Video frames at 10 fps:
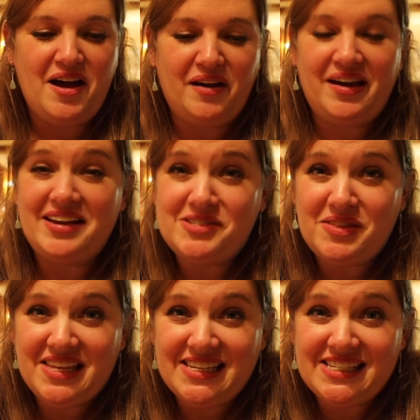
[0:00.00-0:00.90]
Okay, so
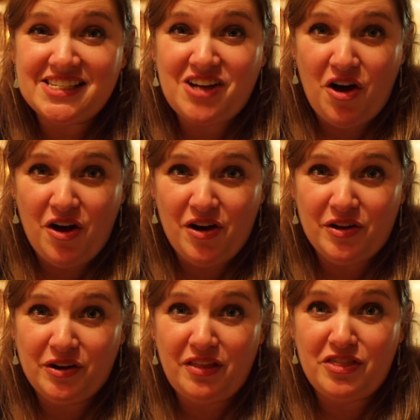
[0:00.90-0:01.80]
this is
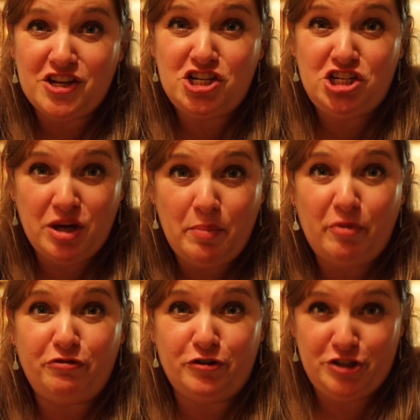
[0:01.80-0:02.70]
called the Ship
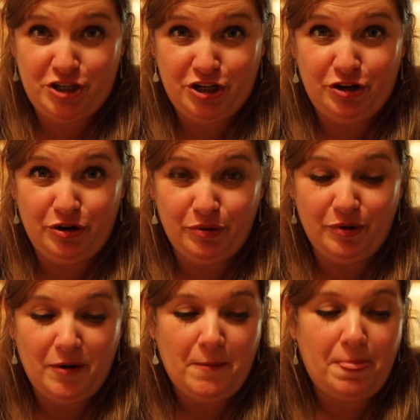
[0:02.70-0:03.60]
for Two,
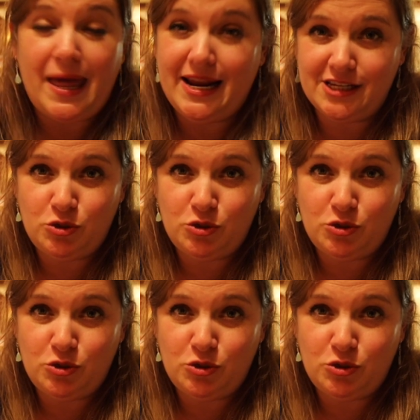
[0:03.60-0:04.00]
and it's